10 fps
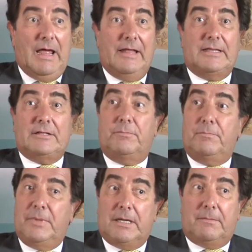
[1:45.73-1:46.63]
And that's a
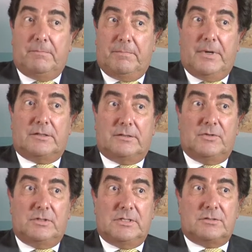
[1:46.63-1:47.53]
big part of
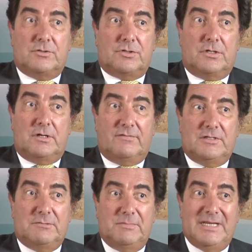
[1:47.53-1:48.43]
the discussion of
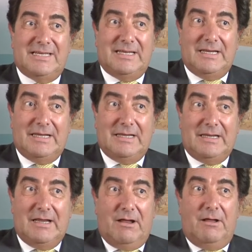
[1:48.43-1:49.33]
this meeting.
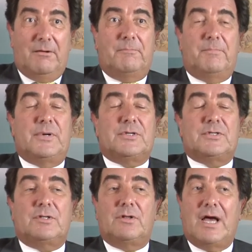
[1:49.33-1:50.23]

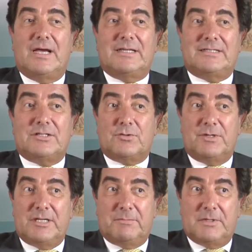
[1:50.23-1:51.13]
Personalized
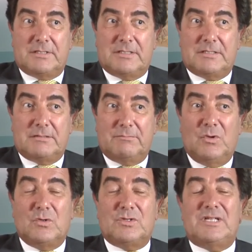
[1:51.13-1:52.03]
treatments
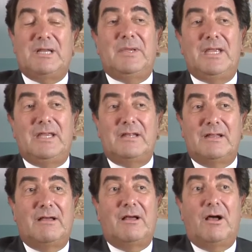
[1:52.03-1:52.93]
mostly mean
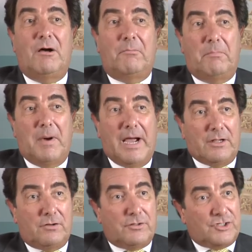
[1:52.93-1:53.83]

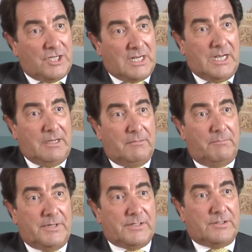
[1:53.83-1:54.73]
biologically
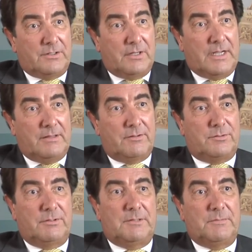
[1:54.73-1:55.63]
personalized
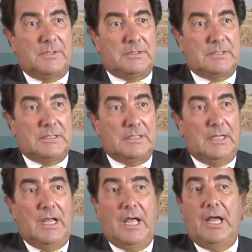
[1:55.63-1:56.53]
treatment.
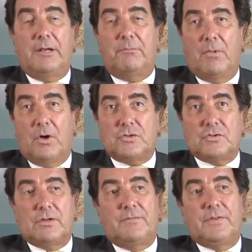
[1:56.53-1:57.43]
And
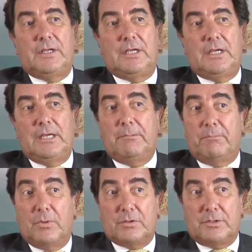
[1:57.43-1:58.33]
most of the
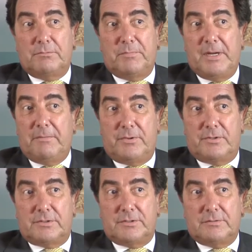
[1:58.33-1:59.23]
important
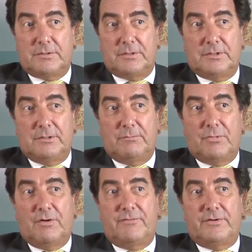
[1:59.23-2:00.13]
papers
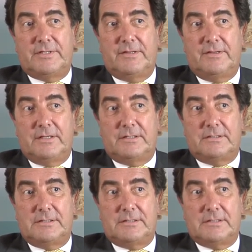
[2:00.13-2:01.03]
proffered in
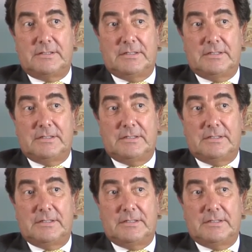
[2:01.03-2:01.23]
this